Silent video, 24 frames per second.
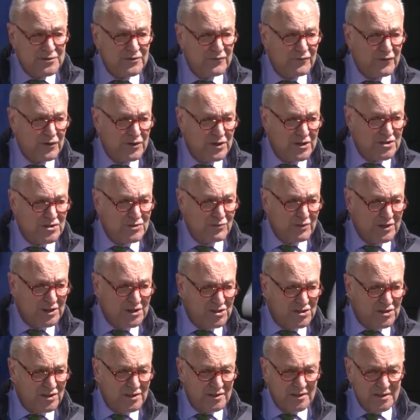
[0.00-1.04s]
for this
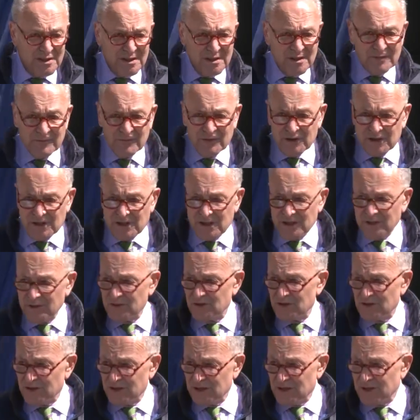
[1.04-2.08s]
region for years
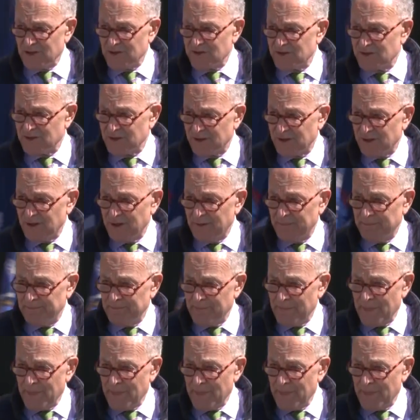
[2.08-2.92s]
and years to come.